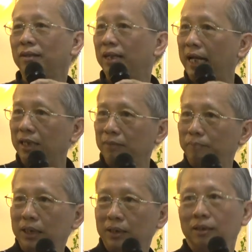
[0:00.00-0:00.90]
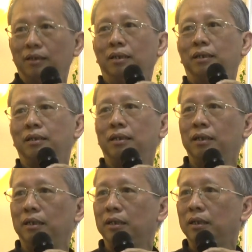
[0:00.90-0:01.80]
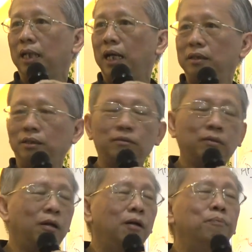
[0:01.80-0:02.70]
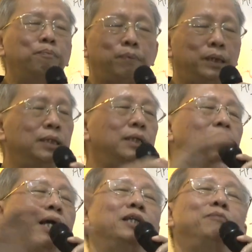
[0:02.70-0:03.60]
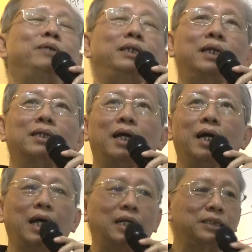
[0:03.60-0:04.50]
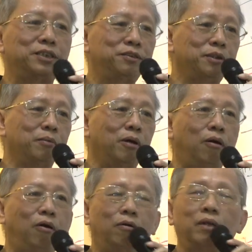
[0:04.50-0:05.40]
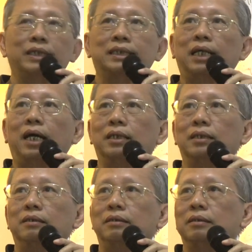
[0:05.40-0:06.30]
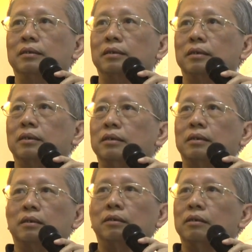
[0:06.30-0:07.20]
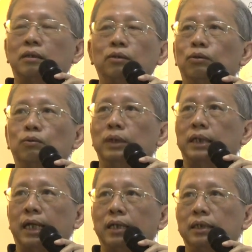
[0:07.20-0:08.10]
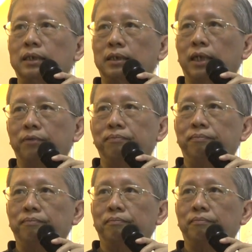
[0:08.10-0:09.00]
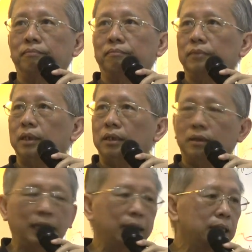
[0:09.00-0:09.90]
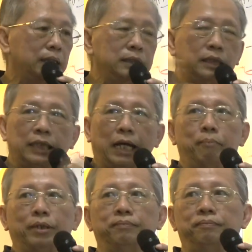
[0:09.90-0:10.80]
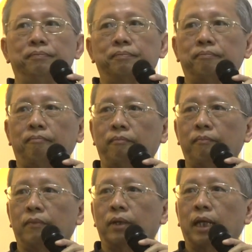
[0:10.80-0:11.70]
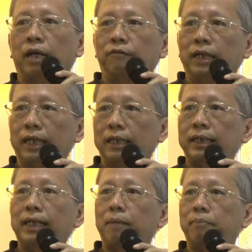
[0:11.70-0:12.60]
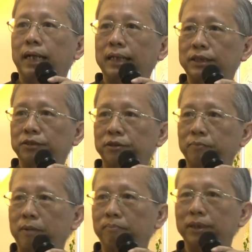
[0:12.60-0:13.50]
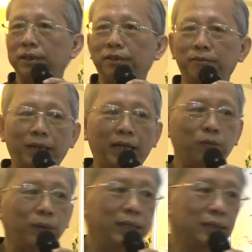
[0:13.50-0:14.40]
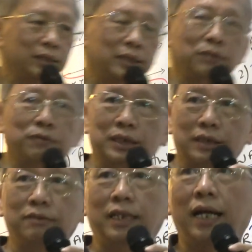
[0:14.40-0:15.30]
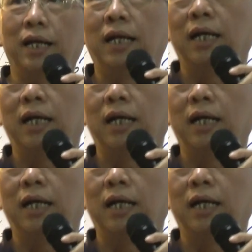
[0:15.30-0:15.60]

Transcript: Let it be. Then you completely let it be that time. I still remember, all of a sudden, no word can describe. That thing just happened. And when that thing happened, I still remember, my awareness was still there.